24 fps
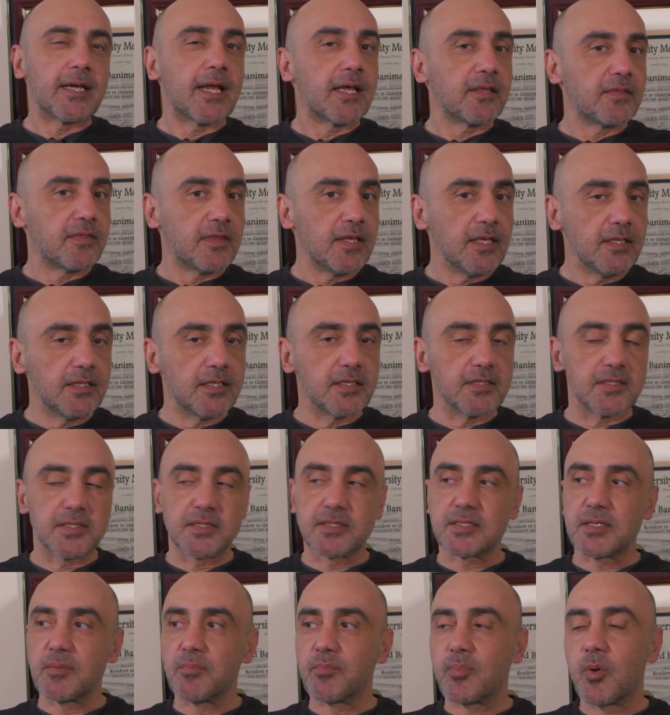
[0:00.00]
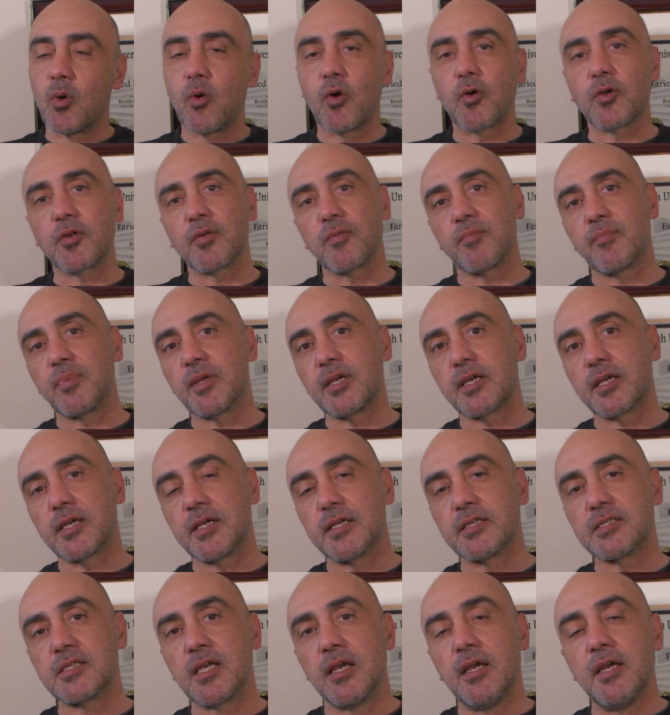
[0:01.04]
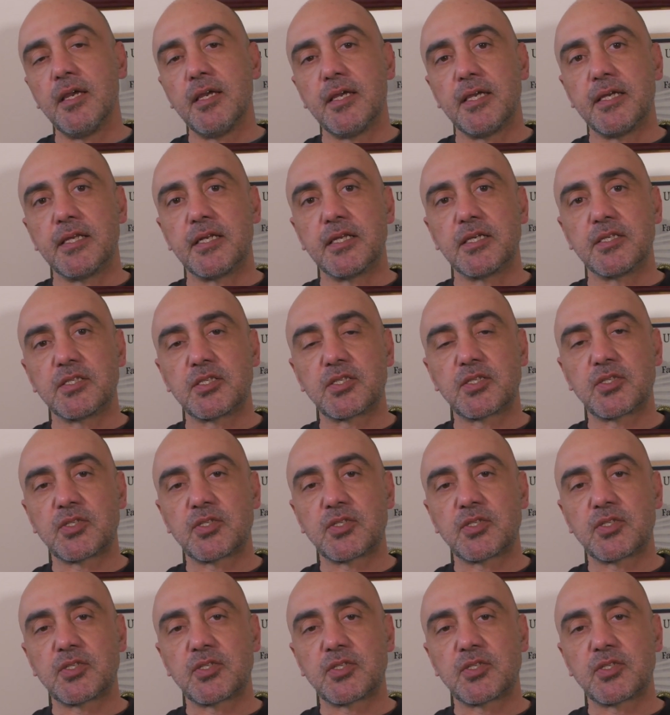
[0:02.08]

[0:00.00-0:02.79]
And I think this is important because it is